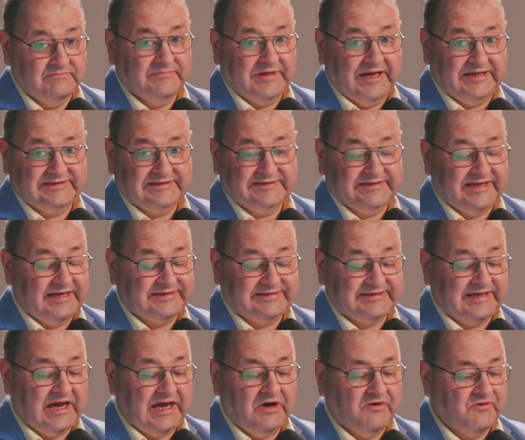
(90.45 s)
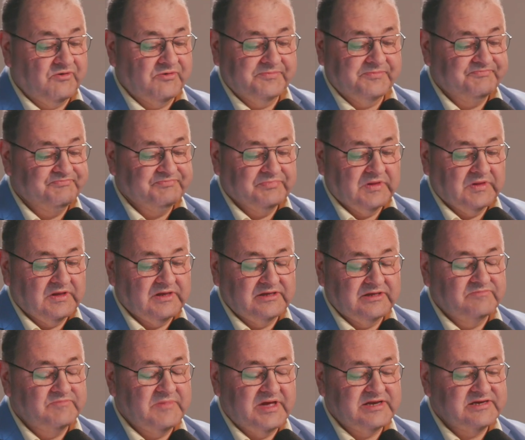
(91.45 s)
that's how
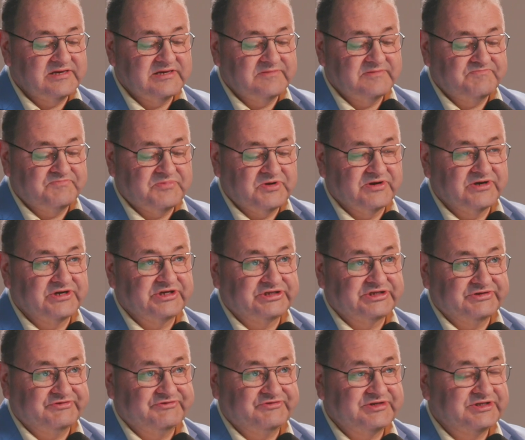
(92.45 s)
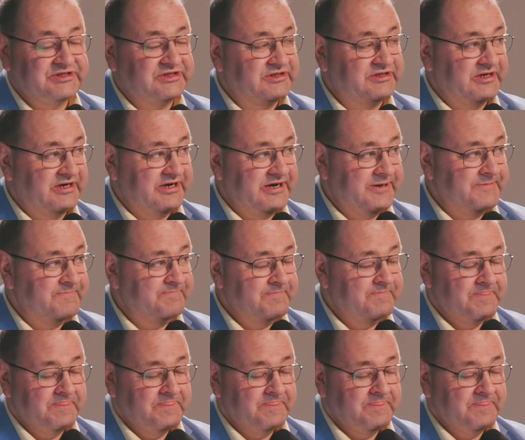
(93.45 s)
in many periods of history